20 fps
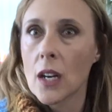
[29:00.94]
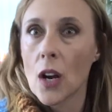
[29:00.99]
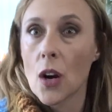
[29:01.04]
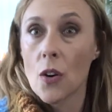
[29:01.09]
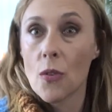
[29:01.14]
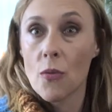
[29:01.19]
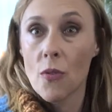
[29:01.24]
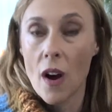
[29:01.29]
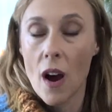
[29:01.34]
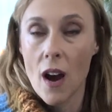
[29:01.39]
a
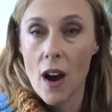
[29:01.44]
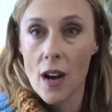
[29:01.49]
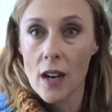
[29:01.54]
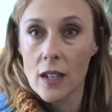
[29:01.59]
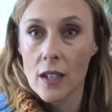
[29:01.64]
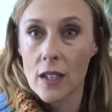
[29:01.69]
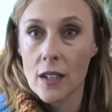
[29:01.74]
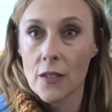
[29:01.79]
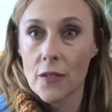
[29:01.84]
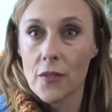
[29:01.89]

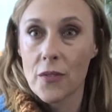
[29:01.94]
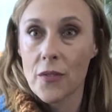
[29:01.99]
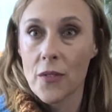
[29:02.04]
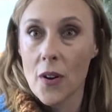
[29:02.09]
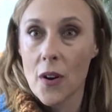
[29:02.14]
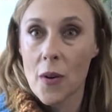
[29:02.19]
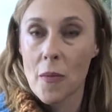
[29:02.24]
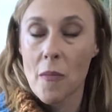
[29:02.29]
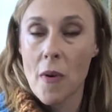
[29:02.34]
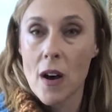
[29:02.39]
rock
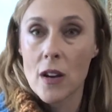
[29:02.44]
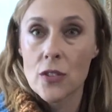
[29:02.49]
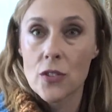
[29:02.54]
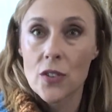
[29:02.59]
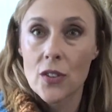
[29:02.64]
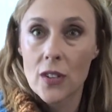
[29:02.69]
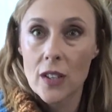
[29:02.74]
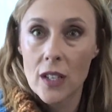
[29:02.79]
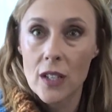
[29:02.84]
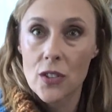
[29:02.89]
from
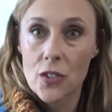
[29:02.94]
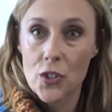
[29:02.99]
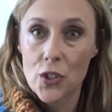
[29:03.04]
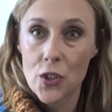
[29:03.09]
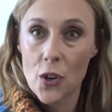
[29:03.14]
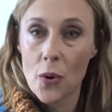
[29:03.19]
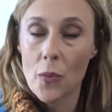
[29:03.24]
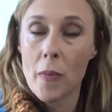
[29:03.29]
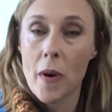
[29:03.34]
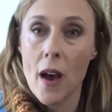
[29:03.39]
underneath
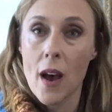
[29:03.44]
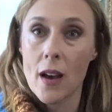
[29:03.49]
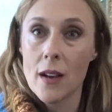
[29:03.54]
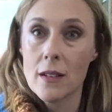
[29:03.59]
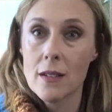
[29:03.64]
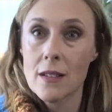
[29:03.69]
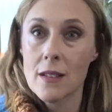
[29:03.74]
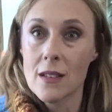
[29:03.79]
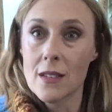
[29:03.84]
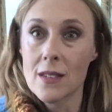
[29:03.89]

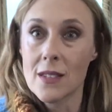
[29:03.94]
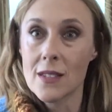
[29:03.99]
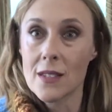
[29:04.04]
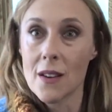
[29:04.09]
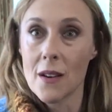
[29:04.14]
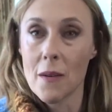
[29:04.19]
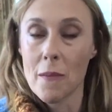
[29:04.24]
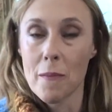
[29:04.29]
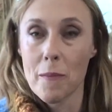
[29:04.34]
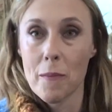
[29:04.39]
Chopin's
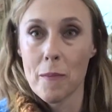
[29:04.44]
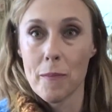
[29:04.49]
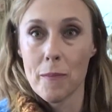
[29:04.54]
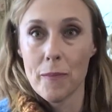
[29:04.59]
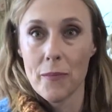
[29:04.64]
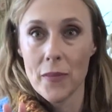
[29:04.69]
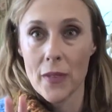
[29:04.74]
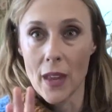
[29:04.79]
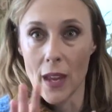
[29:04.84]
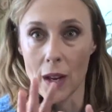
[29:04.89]

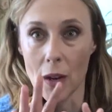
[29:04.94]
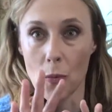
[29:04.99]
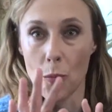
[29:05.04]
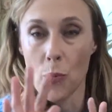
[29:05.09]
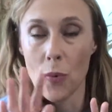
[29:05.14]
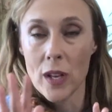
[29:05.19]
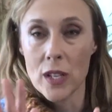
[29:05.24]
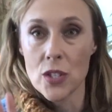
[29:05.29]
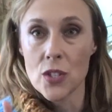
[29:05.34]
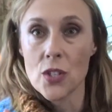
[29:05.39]
like
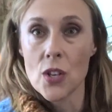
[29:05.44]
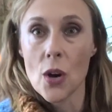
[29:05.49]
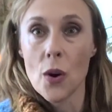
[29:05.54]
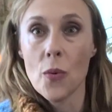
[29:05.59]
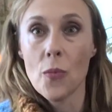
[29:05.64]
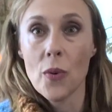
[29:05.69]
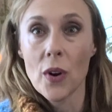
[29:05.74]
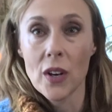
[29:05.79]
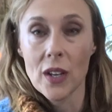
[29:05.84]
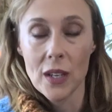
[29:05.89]
window
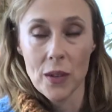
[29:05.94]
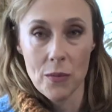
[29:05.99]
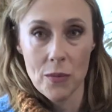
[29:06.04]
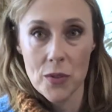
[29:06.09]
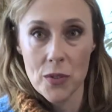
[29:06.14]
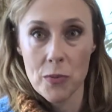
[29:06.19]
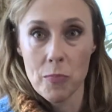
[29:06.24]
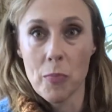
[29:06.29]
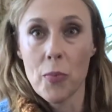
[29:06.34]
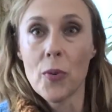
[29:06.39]
where he
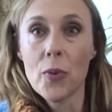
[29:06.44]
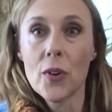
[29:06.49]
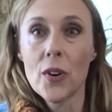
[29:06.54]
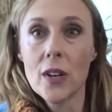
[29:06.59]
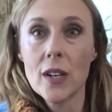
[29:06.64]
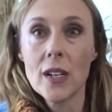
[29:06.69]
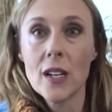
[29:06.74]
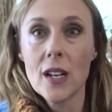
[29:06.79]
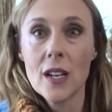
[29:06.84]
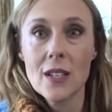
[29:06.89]
was
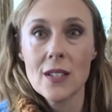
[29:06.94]
born.